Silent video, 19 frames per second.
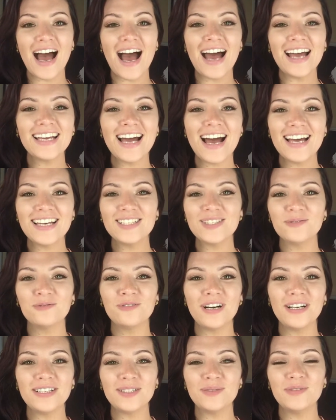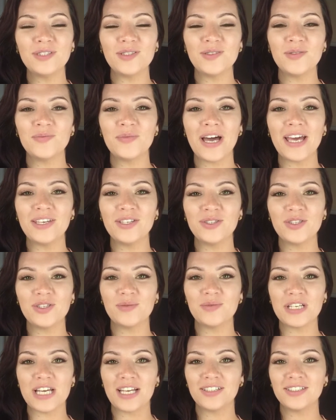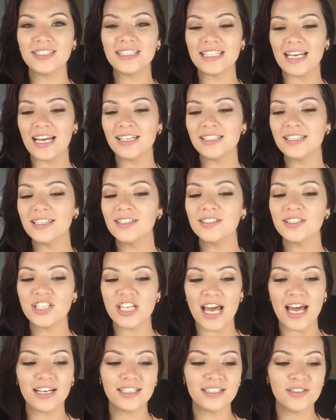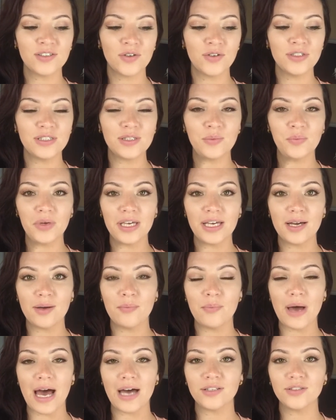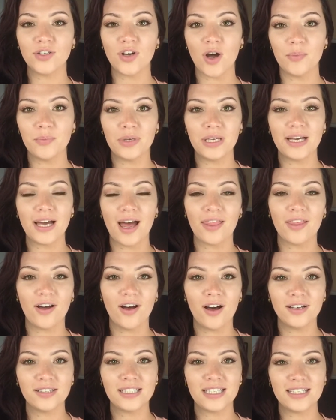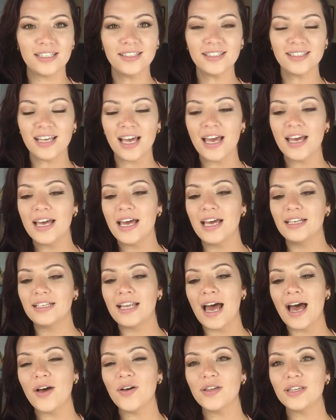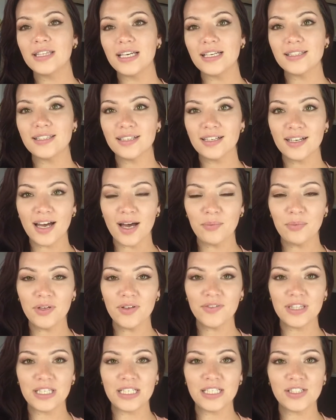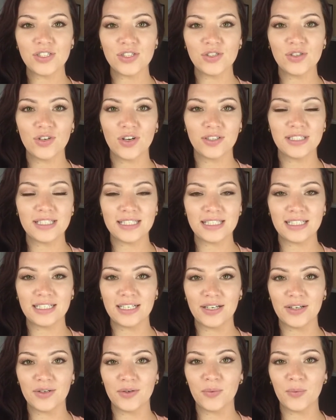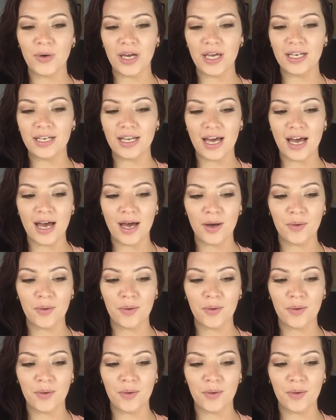Hi guys, welcome to my YouTube channel. Today's little chat is going to be about copying other artists. Now, there's a couple of things to consider when